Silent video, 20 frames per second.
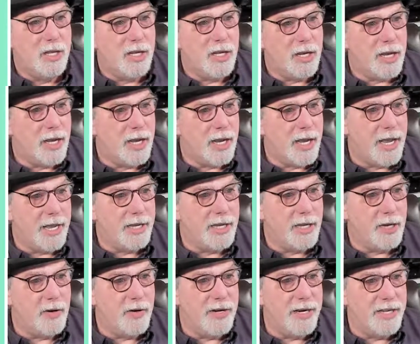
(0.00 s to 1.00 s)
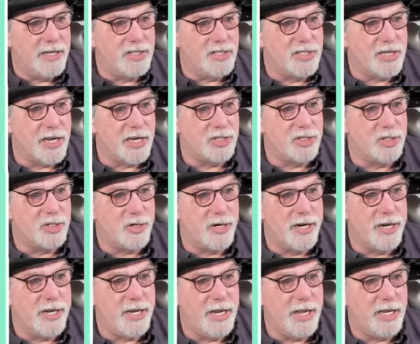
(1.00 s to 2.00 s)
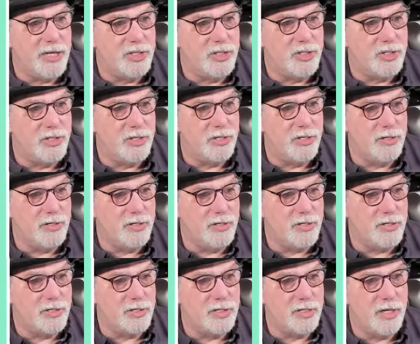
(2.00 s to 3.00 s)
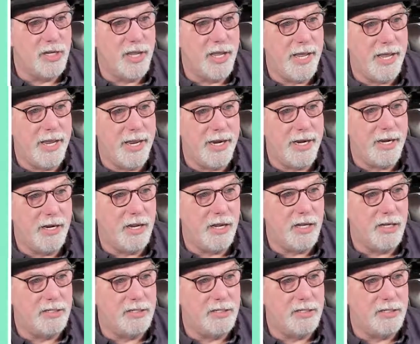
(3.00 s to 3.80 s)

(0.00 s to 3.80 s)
I can go to Ancestry and choose and